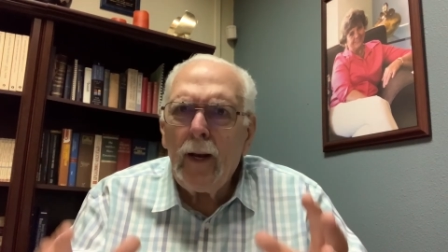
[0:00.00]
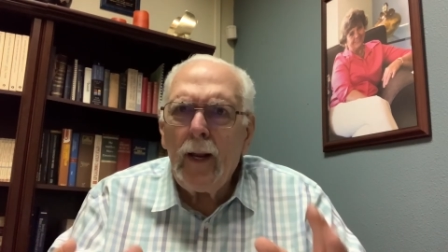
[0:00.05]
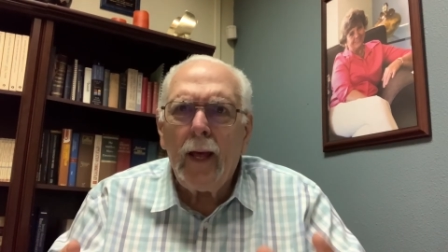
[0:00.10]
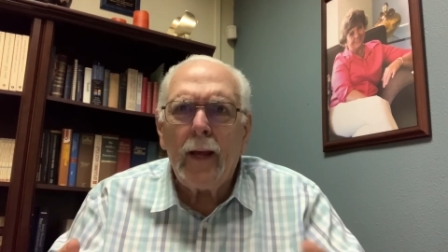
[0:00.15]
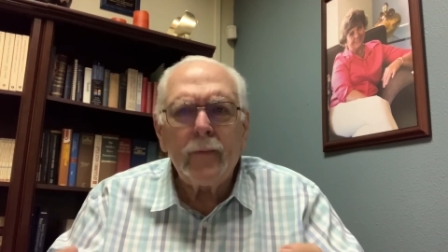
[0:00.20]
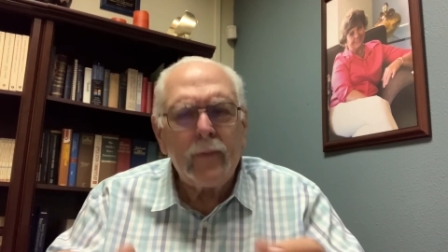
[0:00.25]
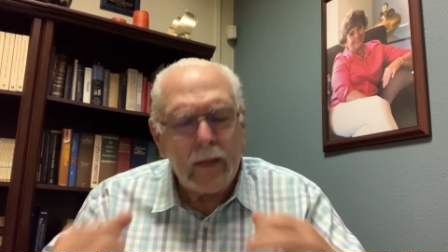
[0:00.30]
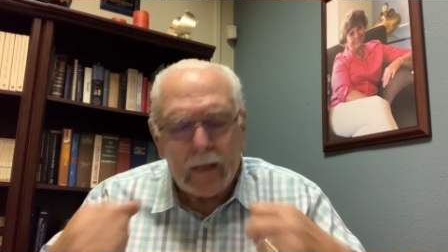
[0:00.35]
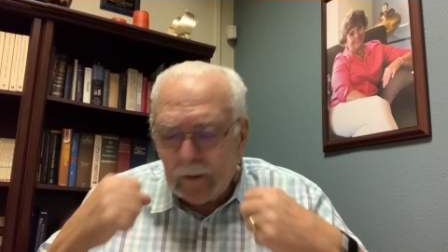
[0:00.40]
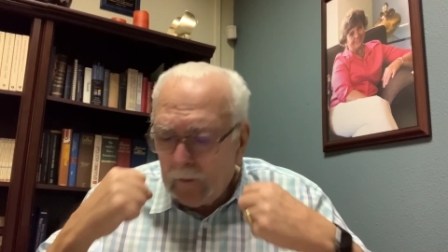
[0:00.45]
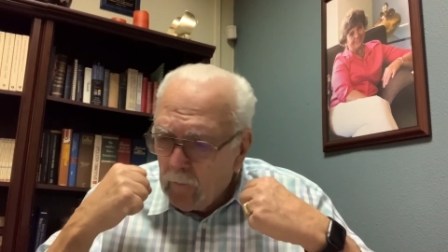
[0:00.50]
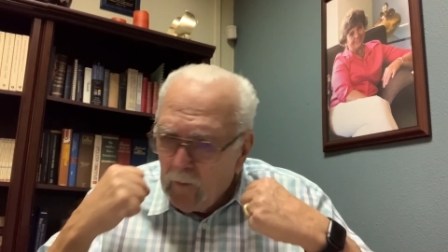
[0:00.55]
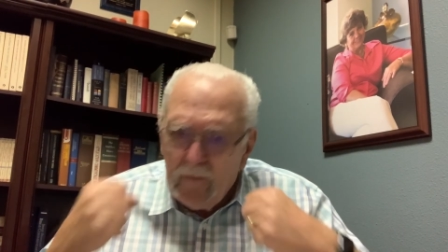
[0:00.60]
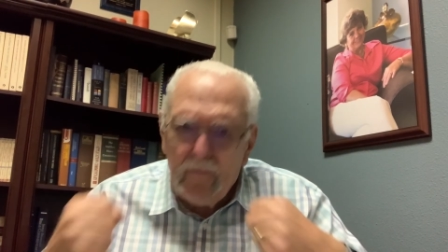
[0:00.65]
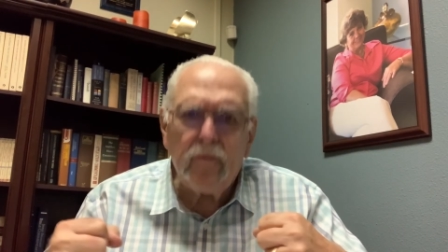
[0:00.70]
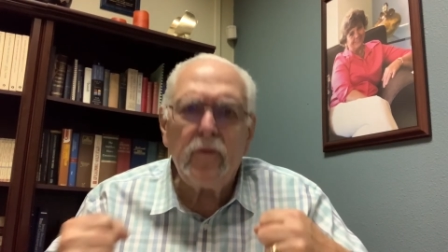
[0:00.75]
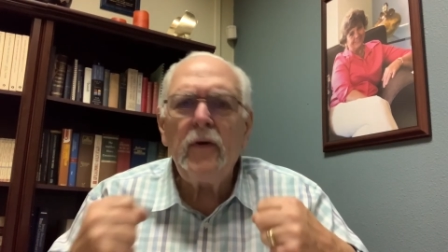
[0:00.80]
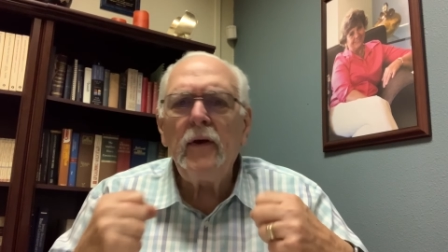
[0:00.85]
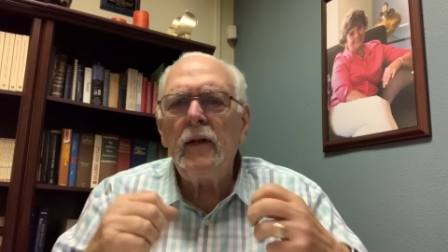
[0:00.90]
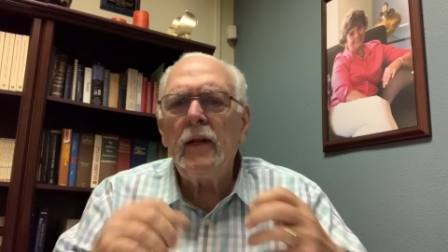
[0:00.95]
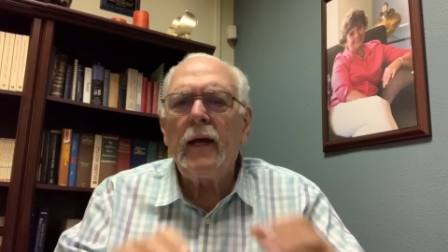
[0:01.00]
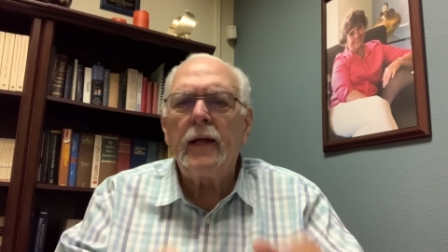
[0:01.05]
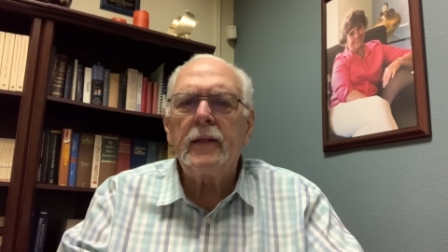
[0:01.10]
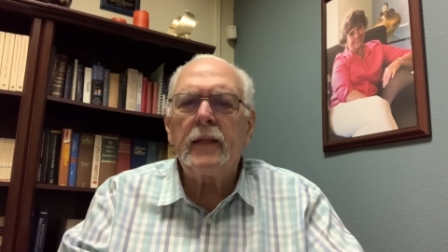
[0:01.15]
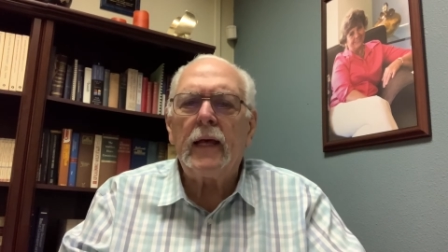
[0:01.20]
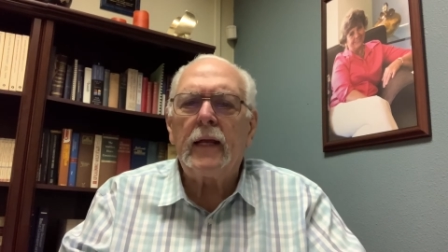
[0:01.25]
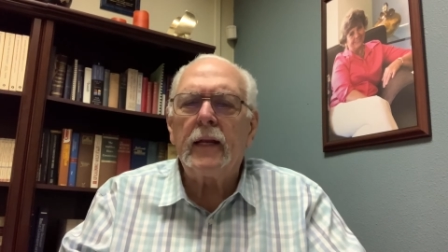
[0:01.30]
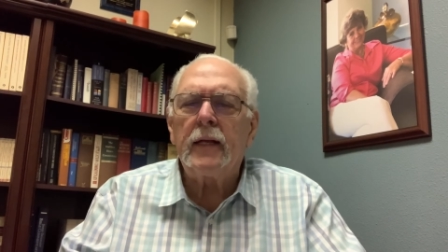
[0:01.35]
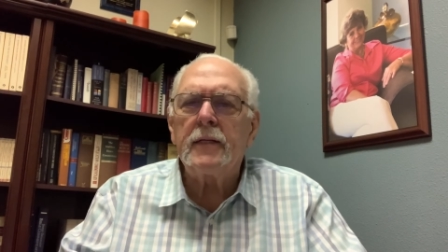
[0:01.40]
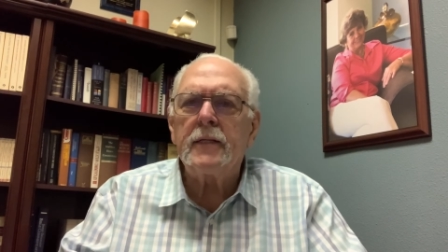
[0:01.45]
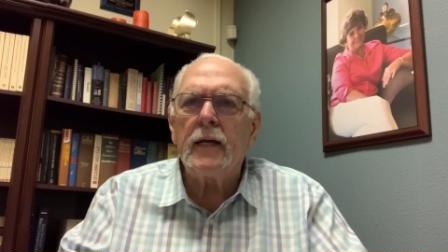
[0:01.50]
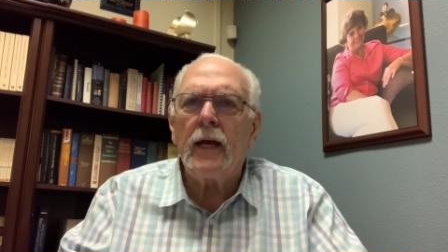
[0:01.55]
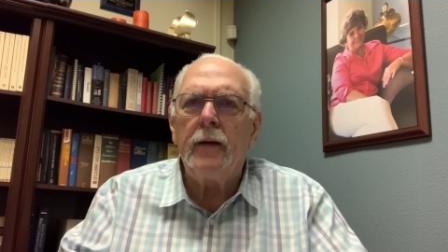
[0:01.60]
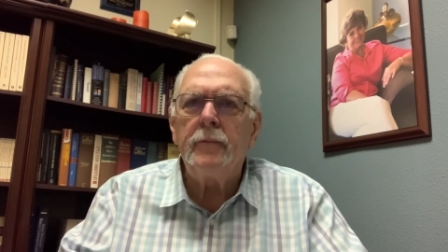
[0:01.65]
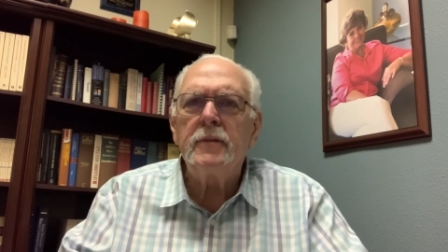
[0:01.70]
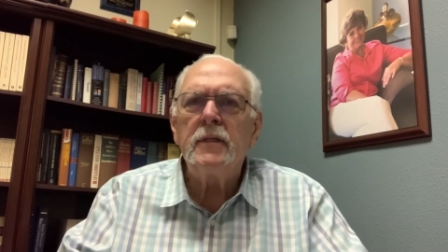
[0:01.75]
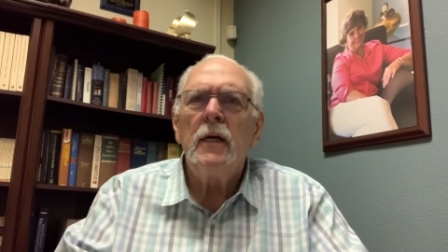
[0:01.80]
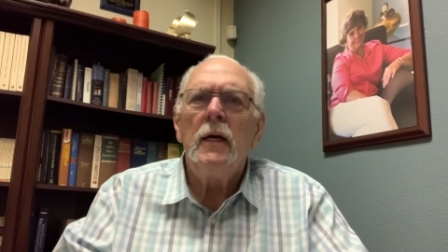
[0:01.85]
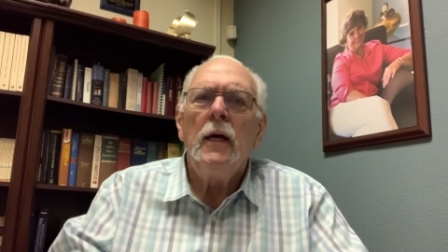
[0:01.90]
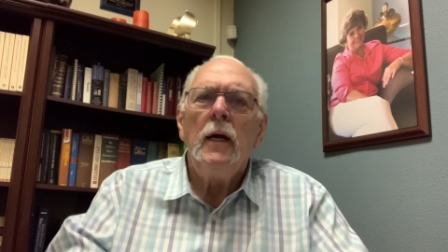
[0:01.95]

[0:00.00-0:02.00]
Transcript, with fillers: like that and we feel like that at times,